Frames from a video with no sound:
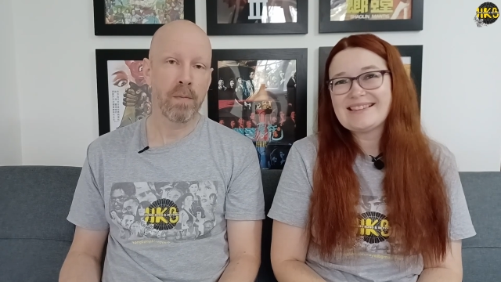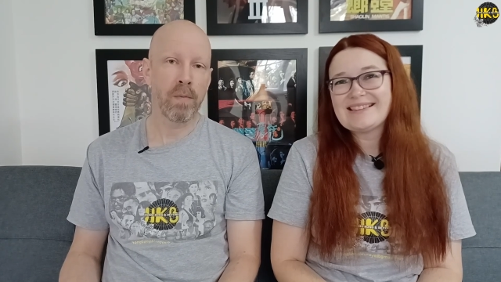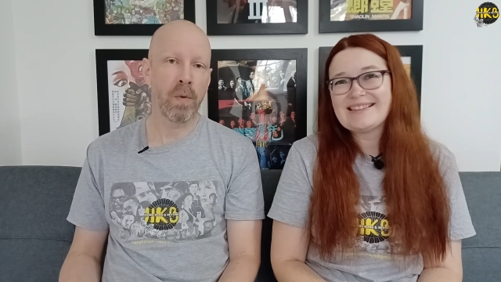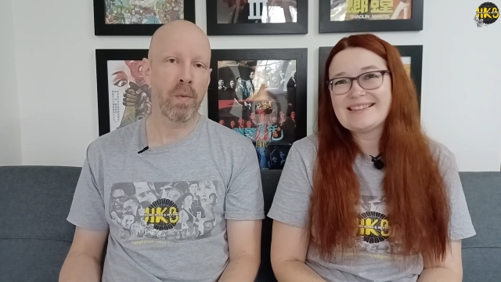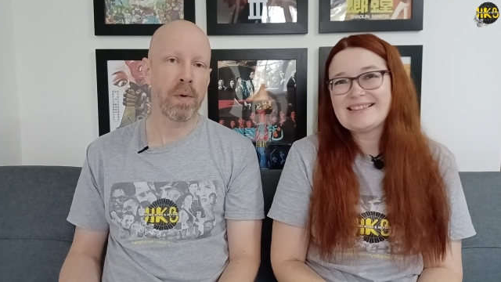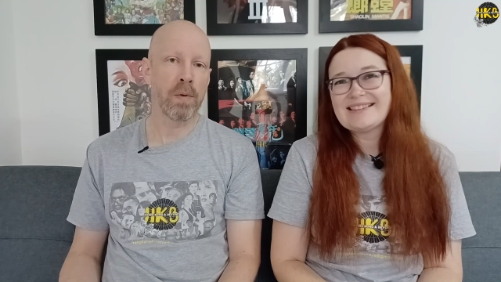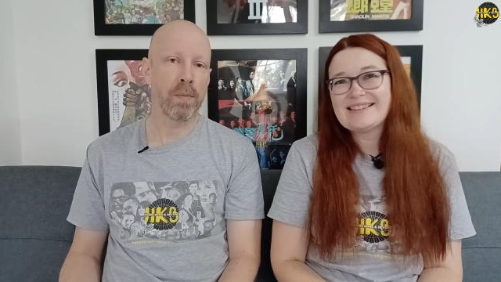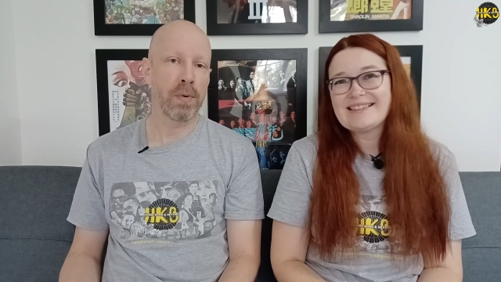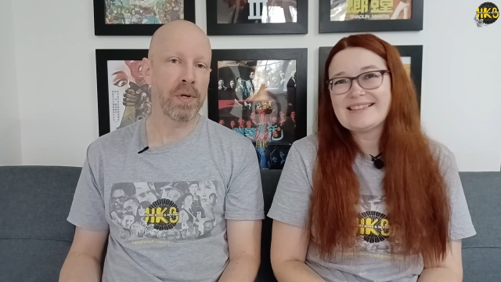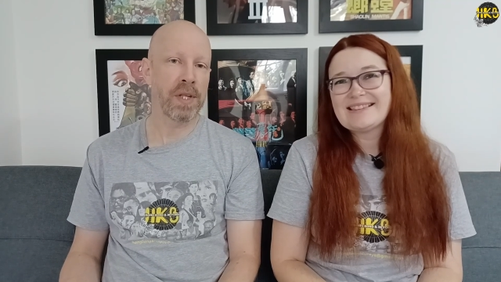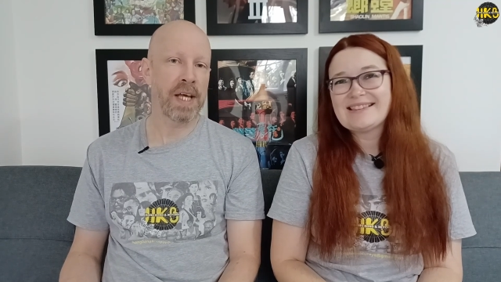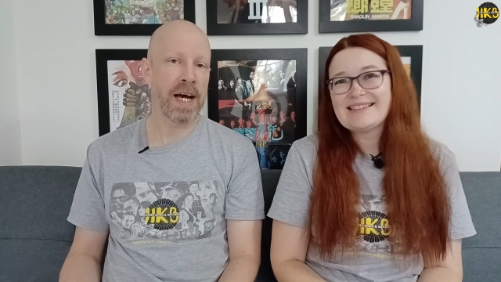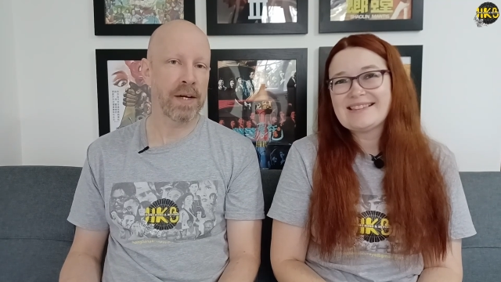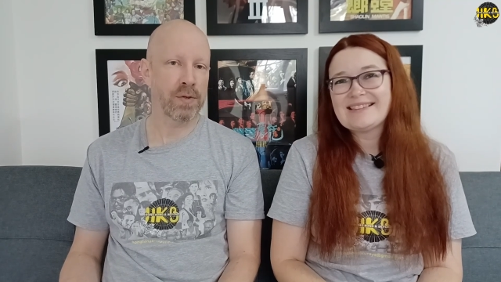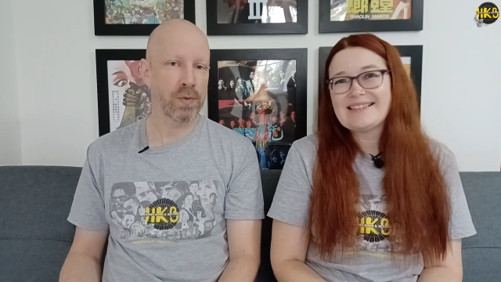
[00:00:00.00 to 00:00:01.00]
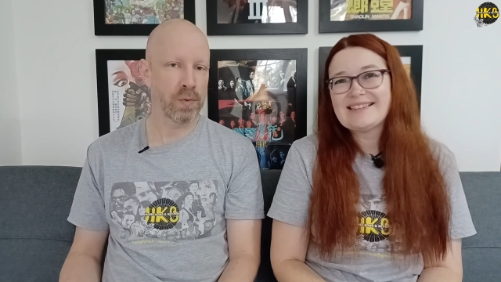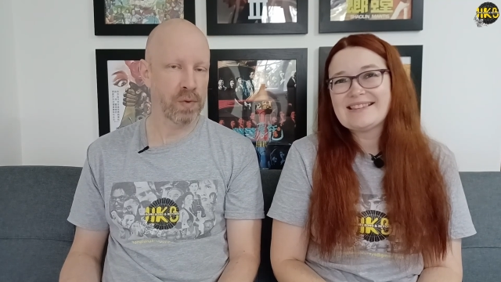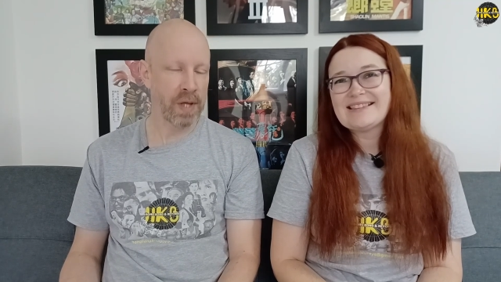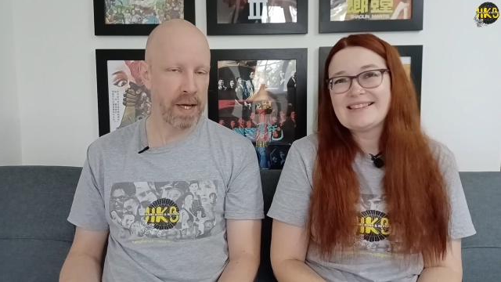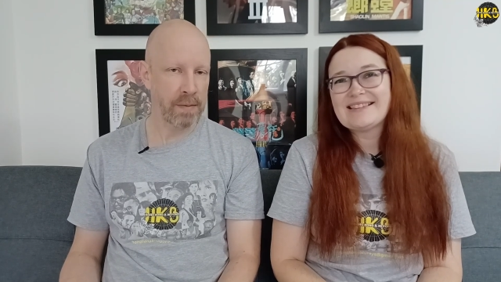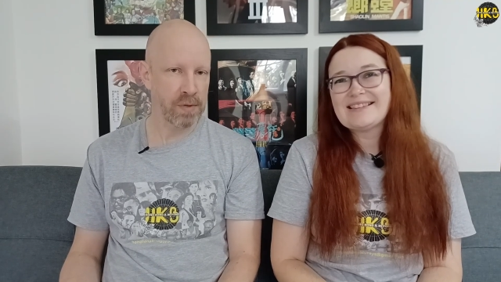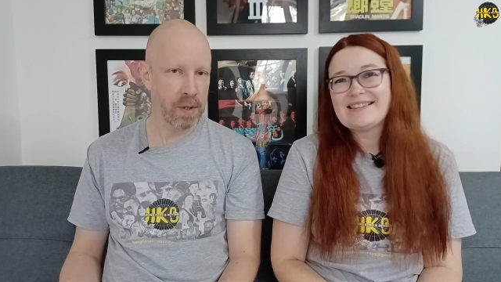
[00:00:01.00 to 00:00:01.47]
Speaker 1: But we'll put the actual
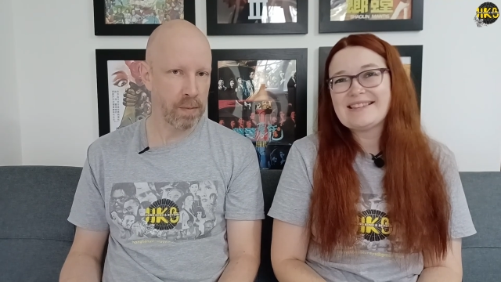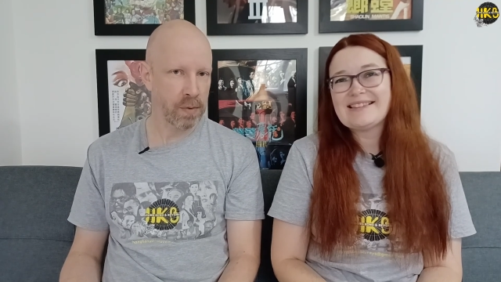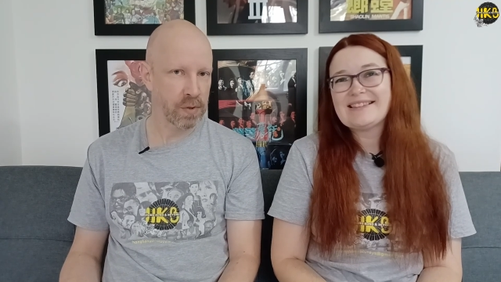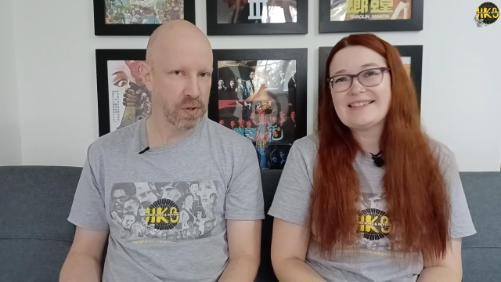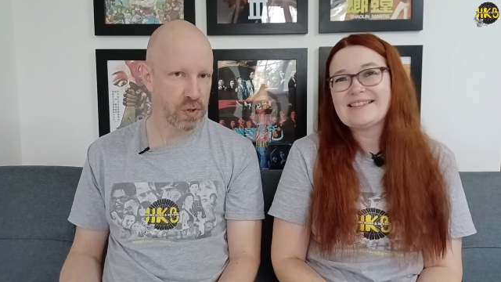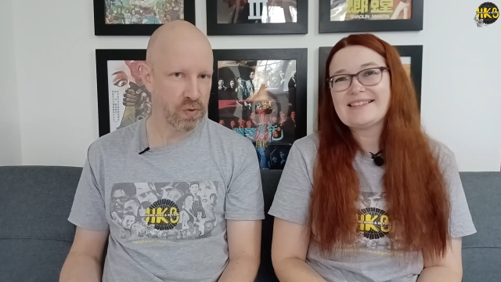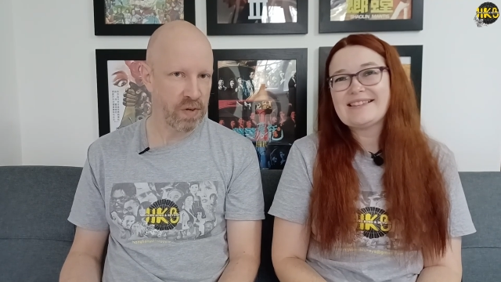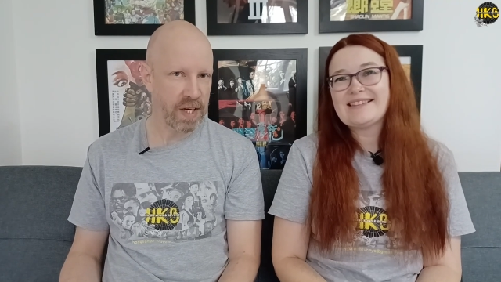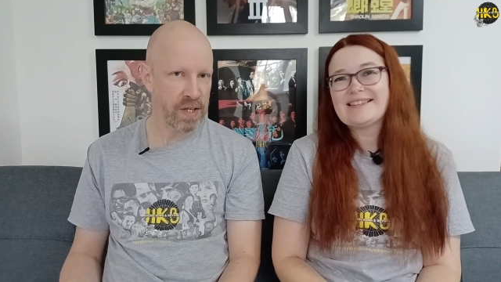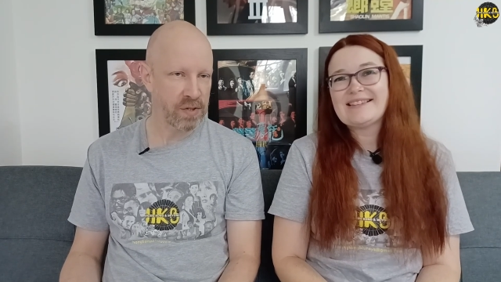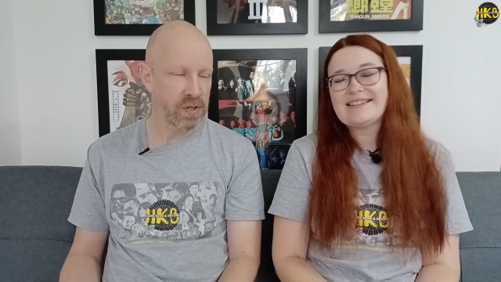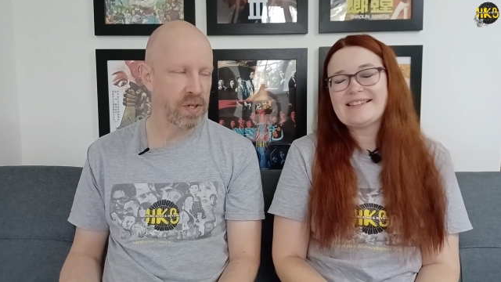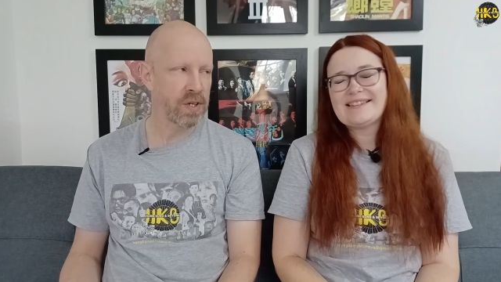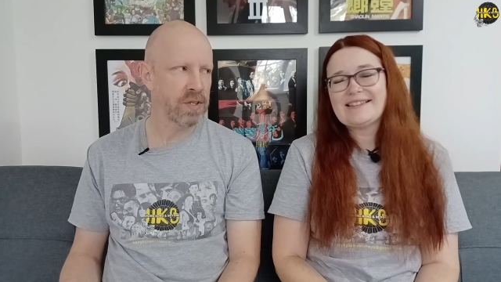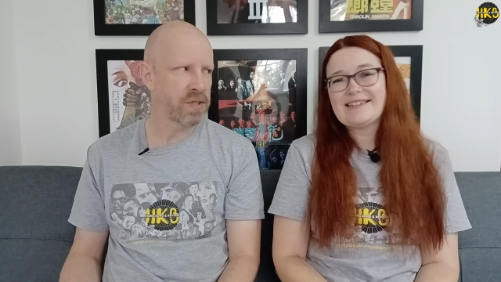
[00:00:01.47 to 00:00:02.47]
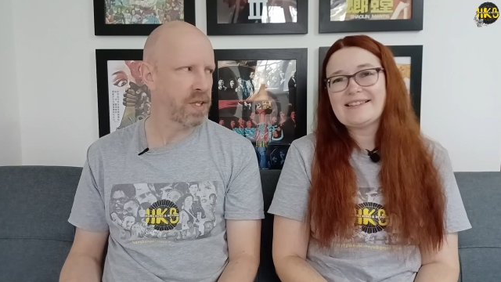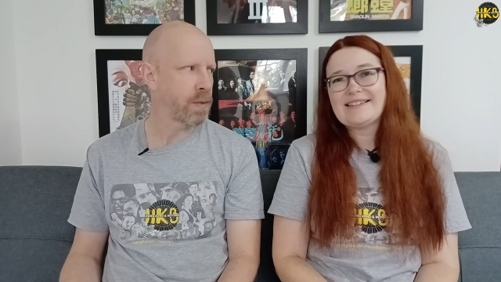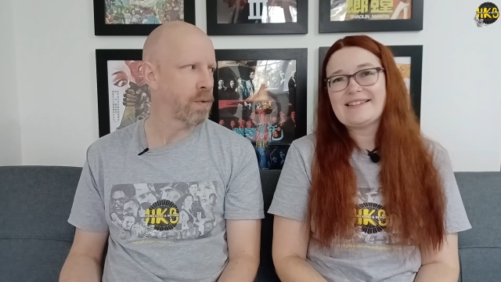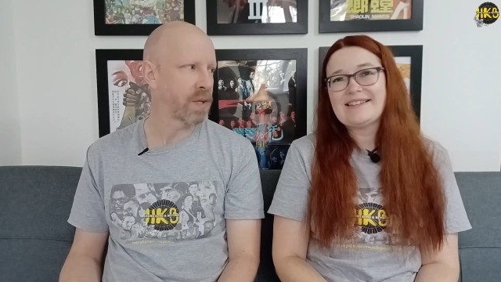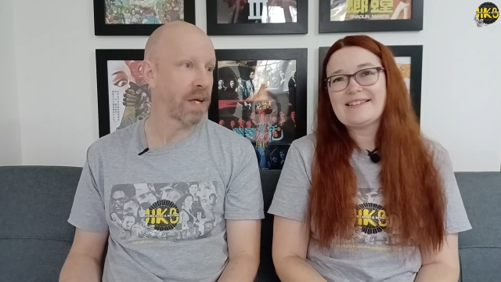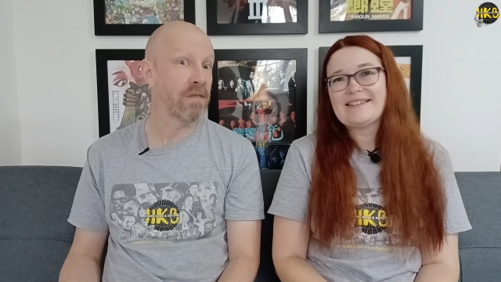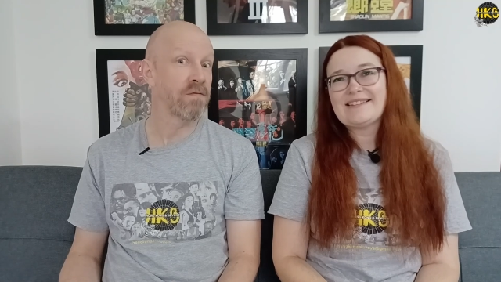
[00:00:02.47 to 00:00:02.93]
names up on the screen so you can
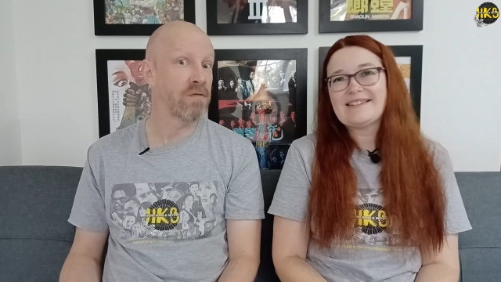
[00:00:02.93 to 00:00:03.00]
see what they